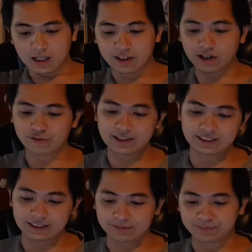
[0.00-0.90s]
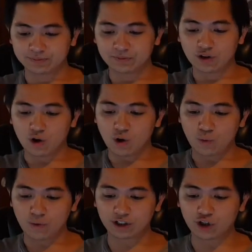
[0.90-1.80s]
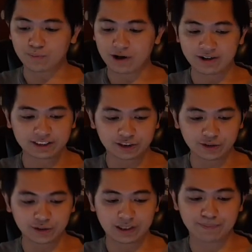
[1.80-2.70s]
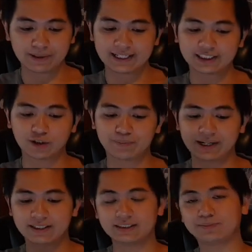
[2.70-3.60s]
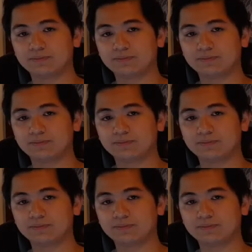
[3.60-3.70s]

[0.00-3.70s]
Third reason, when compared to their biggest competitors